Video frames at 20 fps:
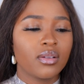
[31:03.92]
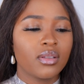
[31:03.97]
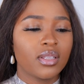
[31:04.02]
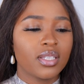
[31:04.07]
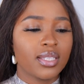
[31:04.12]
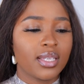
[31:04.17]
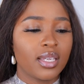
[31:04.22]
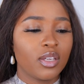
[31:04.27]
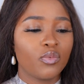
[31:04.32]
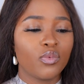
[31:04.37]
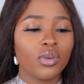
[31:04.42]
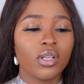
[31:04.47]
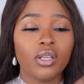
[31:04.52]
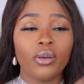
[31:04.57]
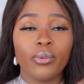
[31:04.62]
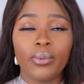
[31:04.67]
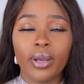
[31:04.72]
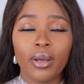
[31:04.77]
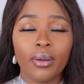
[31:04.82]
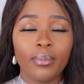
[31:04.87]
on the skin
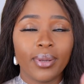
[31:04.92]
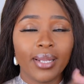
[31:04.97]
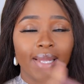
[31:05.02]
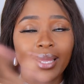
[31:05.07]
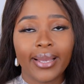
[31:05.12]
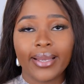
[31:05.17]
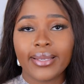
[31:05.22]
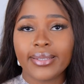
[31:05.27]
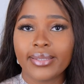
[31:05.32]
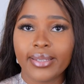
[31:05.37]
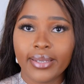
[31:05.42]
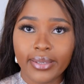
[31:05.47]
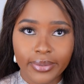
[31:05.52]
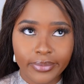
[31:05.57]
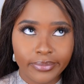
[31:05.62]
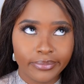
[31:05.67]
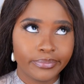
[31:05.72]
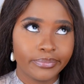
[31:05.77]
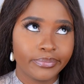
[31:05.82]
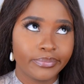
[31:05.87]
really well, but like I
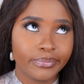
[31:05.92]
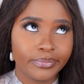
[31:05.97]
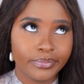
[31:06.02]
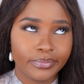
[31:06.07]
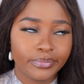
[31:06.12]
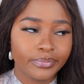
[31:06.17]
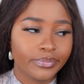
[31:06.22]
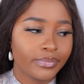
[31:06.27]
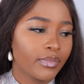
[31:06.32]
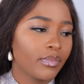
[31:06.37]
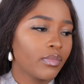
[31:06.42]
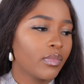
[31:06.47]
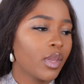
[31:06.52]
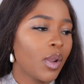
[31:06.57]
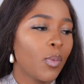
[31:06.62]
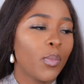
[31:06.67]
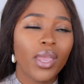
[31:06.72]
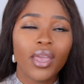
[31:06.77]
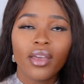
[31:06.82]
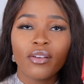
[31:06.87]
said,
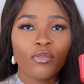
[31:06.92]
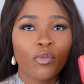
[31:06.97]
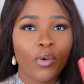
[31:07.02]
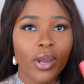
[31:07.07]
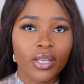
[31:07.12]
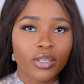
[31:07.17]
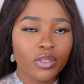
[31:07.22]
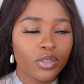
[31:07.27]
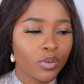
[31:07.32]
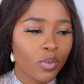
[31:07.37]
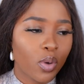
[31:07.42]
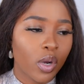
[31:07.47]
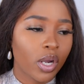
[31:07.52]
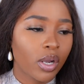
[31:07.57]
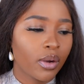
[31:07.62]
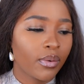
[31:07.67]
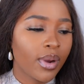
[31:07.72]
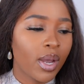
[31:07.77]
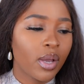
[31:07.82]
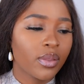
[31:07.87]
we have ways to
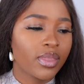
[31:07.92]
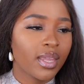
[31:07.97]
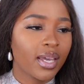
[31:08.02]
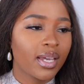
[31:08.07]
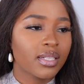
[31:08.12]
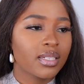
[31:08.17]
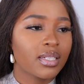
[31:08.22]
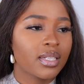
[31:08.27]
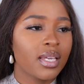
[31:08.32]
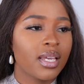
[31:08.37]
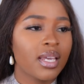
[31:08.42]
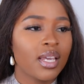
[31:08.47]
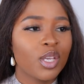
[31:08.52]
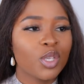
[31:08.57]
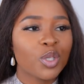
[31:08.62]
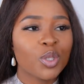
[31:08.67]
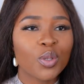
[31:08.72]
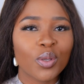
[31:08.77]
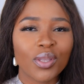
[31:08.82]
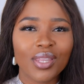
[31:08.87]
work around that.
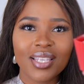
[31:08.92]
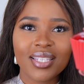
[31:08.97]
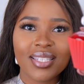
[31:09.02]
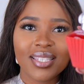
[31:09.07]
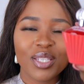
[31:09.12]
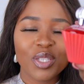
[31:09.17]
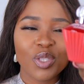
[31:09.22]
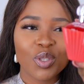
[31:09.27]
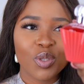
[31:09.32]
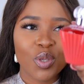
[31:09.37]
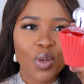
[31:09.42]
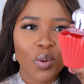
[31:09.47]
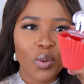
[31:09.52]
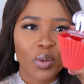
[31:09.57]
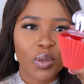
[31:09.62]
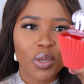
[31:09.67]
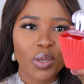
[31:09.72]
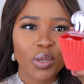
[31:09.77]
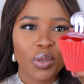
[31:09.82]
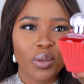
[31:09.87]
So this is
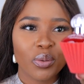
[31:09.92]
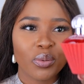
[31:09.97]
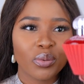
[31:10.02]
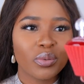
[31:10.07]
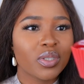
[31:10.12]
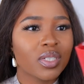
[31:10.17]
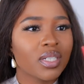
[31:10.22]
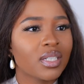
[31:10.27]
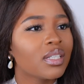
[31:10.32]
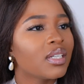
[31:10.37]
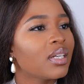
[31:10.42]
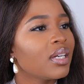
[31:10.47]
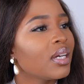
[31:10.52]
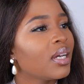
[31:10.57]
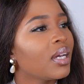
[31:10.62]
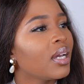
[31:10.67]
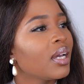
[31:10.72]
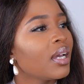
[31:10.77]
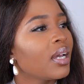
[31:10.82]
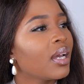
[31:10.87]
so cute.
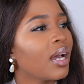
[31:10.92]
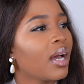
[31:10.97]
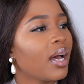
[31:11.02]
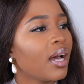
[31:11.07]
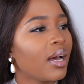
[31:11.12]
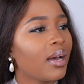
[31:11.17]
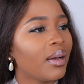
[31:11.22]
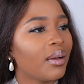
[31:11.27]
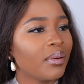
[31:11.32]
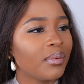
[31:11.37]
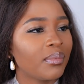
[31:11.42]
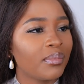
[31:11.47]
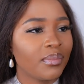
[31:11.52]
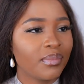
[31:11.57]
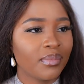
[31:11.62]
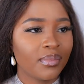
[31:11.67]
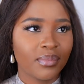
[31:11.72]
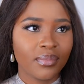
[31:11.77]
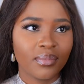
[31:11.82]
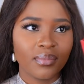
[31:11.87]
Um,
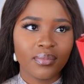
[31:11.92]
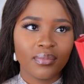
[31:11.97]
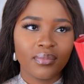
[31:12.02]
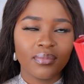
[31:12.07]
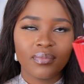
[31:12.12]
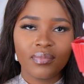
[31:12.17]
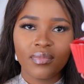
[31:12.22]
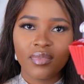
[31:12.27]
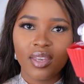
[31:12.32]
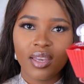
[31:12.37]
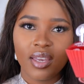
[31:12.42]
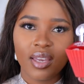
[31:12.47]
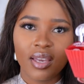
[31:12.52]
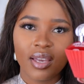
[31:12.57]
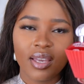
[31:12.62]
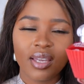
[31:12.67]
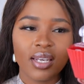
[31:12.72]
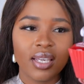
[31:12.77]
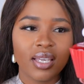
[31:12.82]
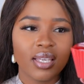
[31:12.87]

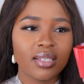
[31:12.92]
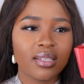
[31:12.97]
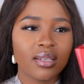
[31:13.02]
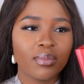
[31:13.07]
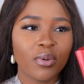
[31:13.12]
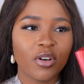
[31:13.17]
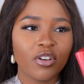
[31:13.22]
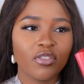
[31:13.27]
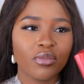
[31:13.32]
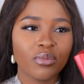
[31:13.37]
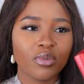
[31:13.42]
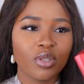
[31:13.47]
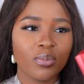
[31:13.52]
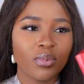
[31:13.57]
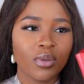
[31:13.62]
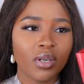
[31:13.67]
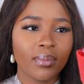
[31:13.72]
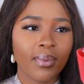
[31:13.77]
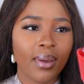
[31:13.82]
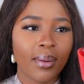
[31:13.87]
yeah, an easy perfume to
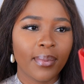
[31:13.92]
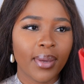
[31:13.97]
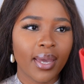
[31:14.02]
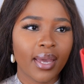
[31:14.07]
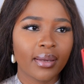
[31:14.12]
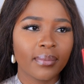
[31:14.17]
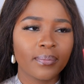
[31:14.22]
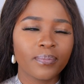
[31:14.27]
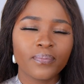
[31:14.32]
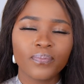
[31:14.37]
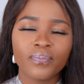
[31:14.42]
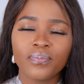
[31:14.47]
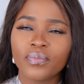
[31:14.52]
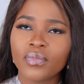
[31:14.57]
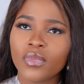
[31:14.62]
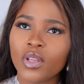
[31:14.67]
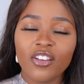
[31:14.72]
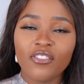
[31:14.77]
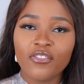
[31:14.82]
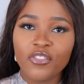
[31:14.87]
put in my bag.
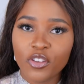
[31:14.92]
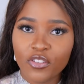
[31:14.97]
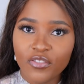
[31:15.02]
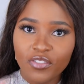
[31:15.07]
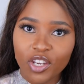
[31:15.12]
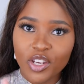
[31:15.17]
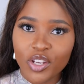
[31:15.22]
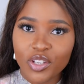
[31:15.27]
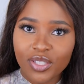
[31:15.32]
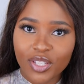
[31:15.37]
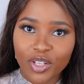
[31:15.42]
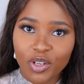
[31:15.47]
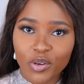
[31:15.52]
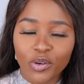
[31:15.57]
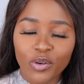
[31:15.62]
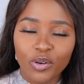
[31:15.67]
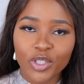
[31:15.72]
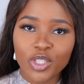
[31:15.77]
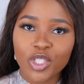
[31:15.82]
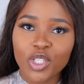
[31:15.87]
A few videos
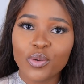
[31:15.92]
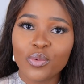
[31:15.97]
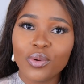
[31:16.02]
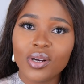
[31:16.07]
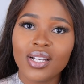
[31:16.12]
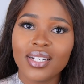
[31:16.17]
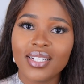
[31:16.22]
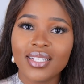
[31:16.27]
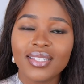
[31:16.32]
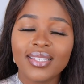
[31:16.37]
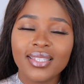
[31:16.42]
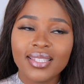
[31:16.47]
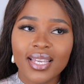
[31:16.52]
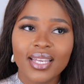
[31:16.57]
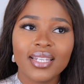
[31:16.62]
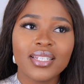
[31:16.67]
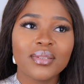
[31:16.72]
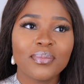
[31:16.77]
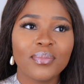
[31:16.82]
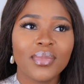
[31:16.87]
ago, Joanna
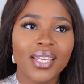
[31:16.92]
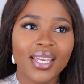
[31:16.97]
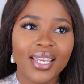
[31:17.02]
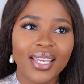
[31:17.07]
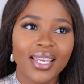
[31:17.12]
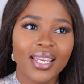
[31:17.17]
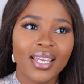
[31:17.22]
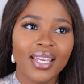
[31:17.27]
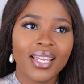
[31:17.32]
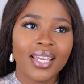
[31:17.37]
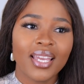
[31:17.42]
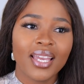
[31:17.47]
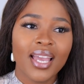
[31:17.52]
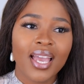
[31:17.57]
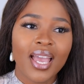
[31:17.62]
sent me